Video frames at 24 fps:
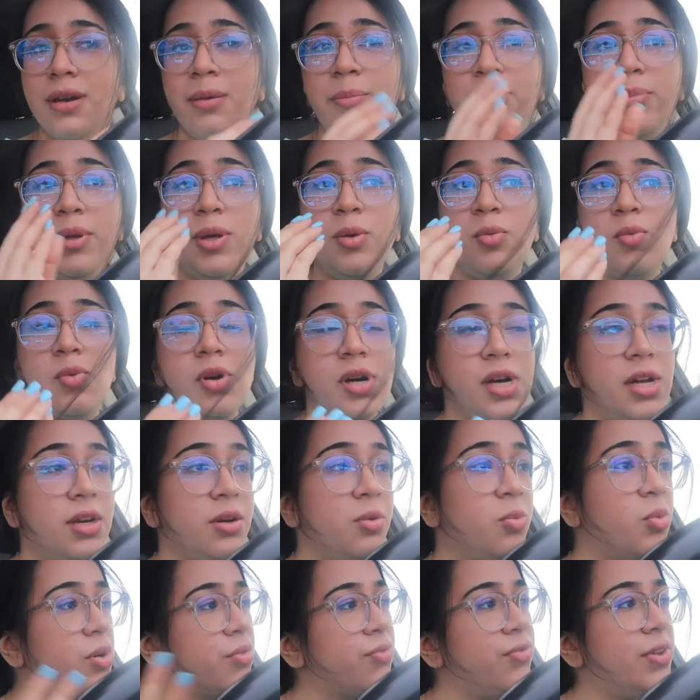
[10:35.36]
be
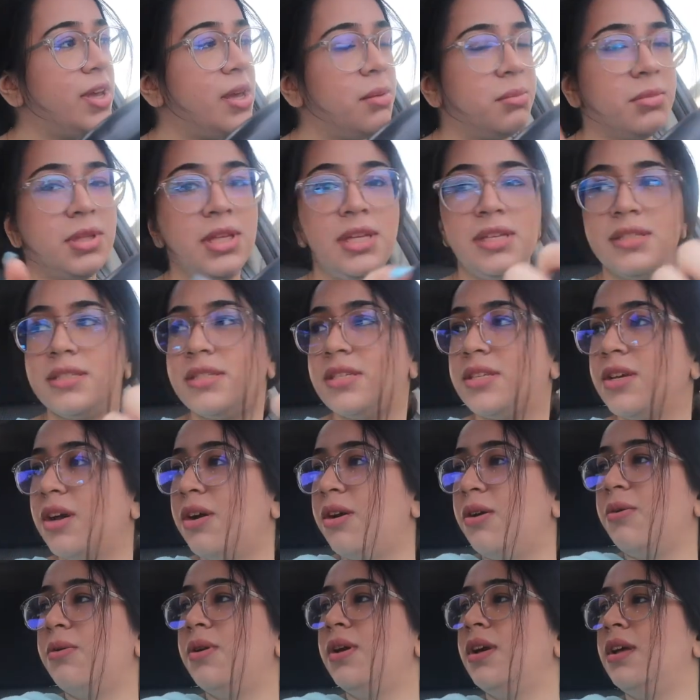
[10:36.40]
one. We're family,
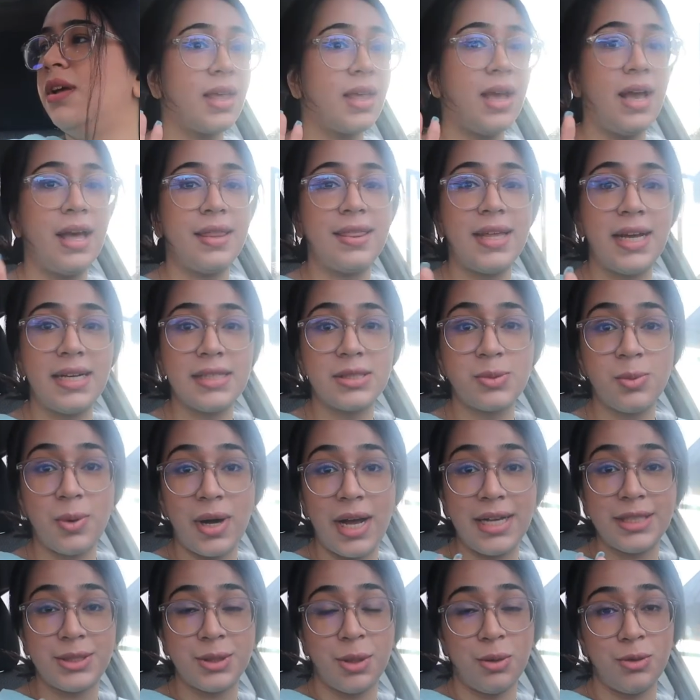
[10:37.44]
so and that is
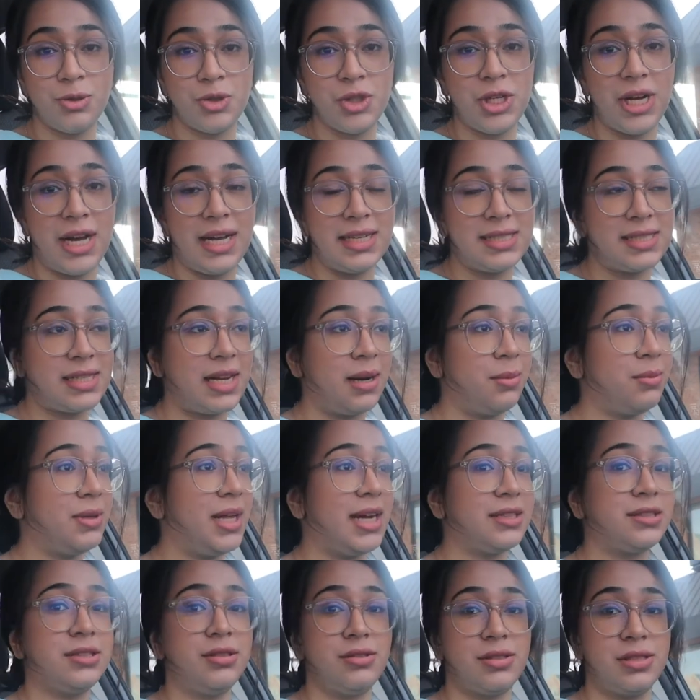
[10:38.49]
why I told you guys that I'm
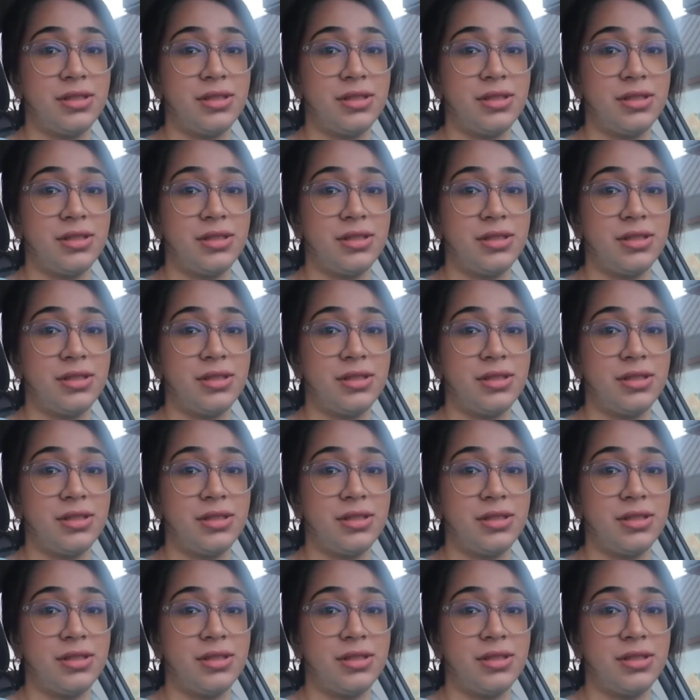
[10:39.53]
lactose